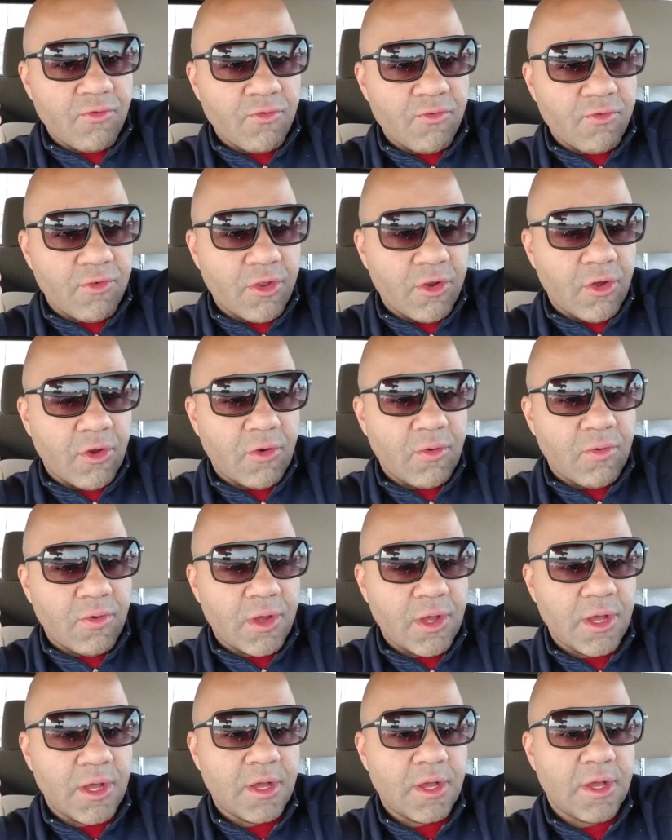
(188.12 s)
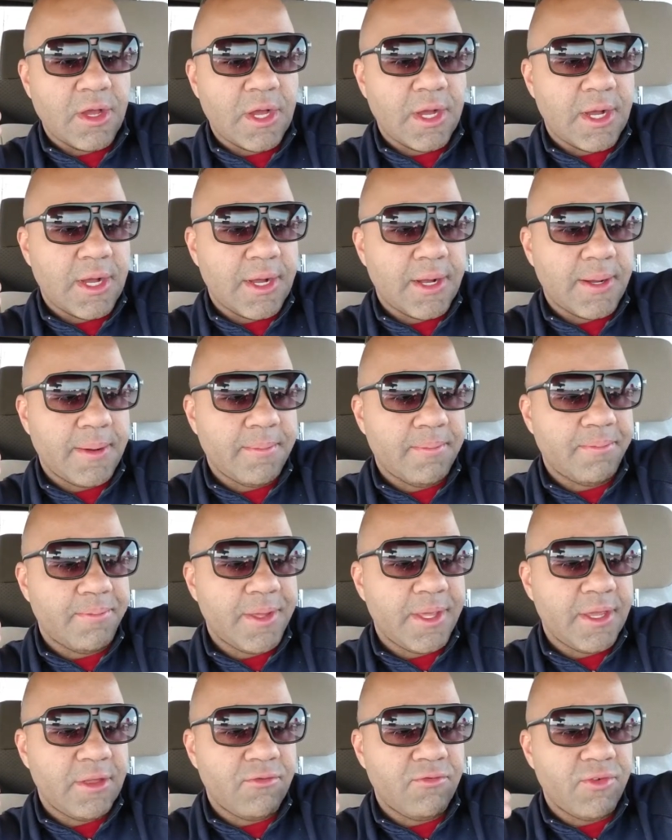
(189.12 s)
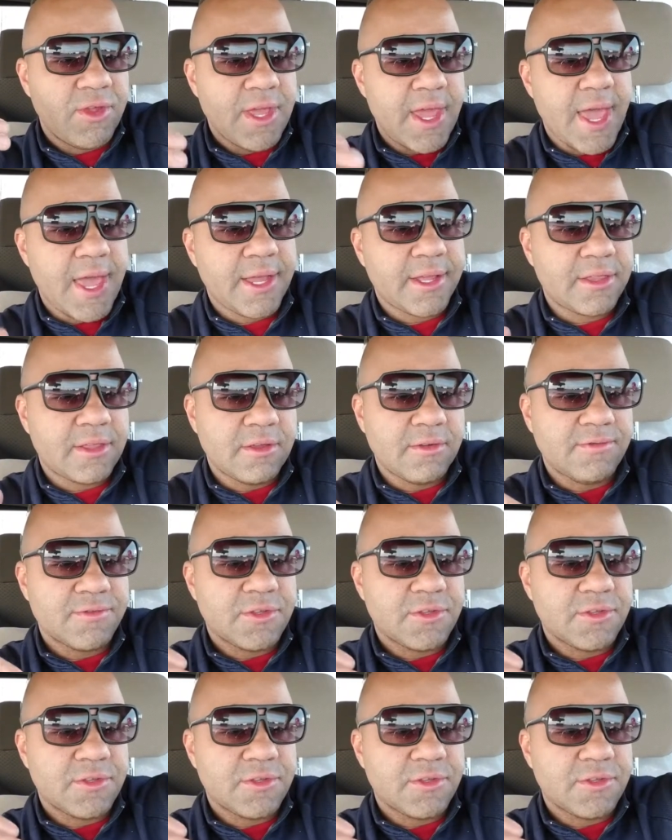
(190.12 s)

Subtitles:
you know, being reactive